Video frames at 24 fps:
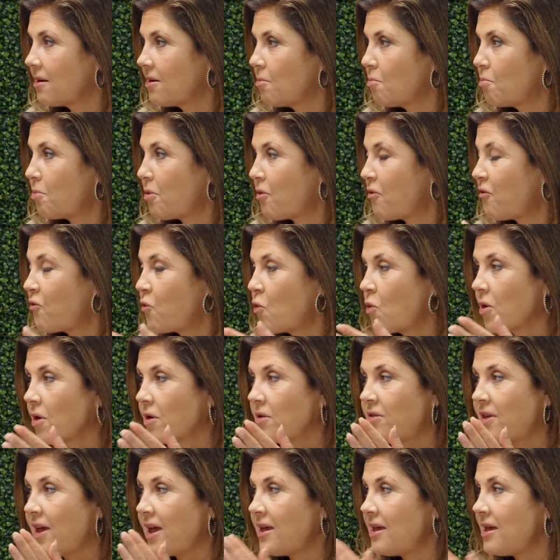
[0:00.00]
mm-hmm. before
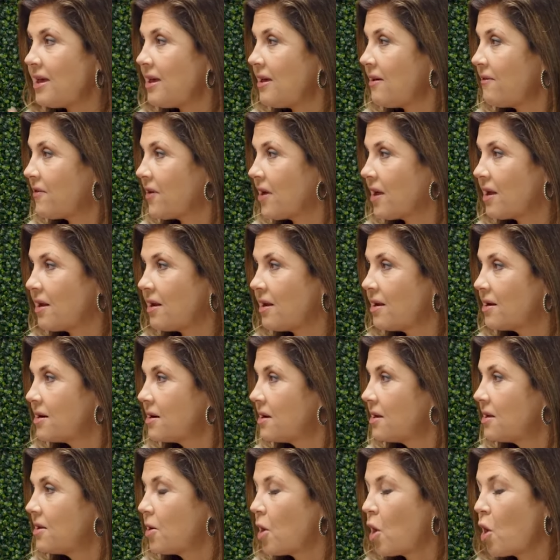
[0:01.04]
they even
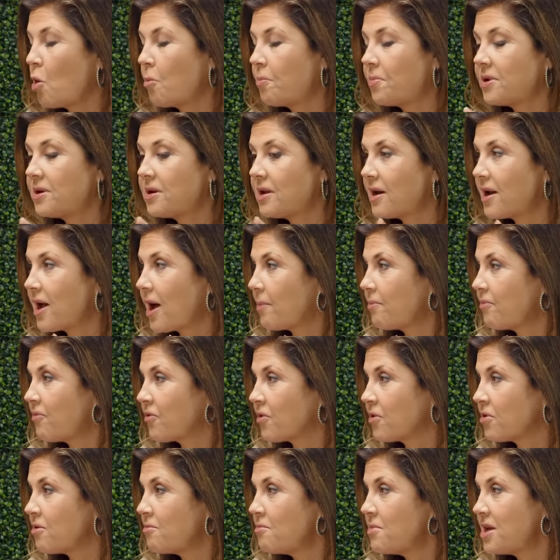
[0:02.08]
opened it up
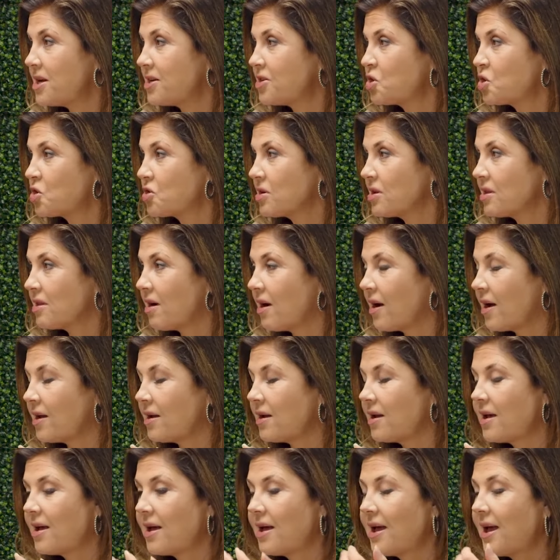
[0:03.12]
for the ministry
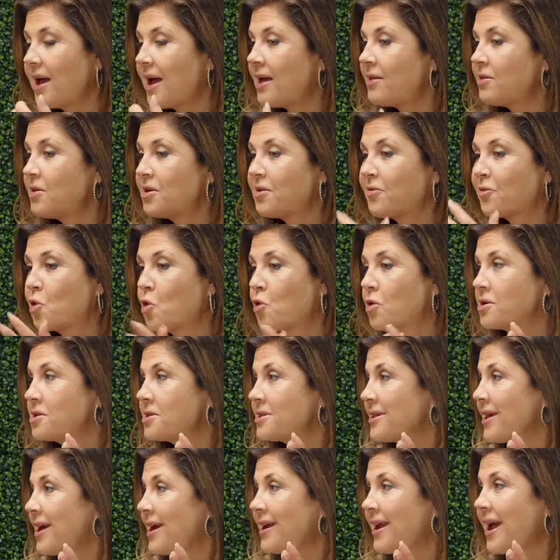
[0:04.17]
line. And then, of
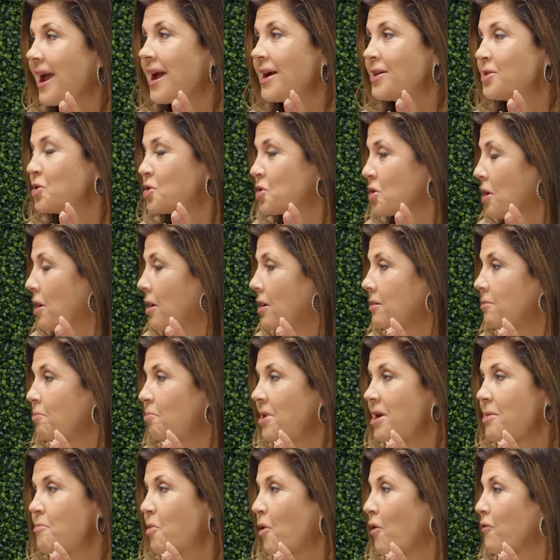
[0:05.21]
course, laid hands on
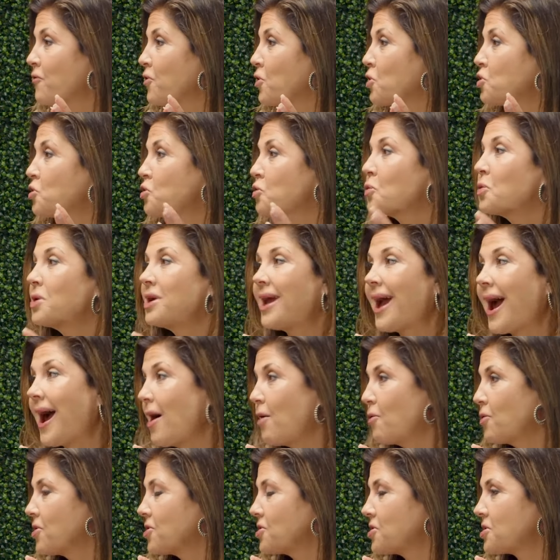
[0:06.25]
people for three
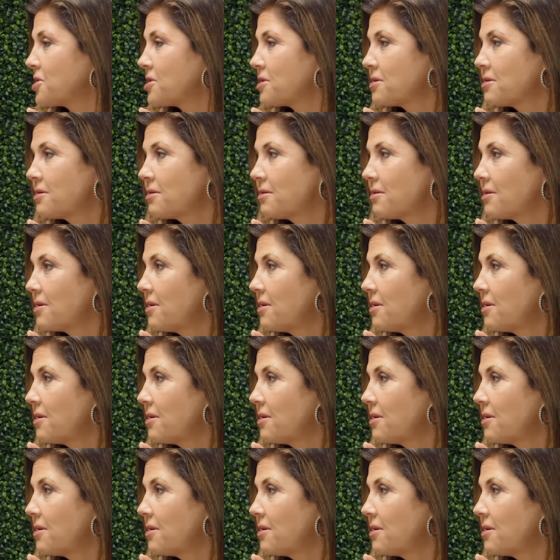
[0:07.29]
hours. Right.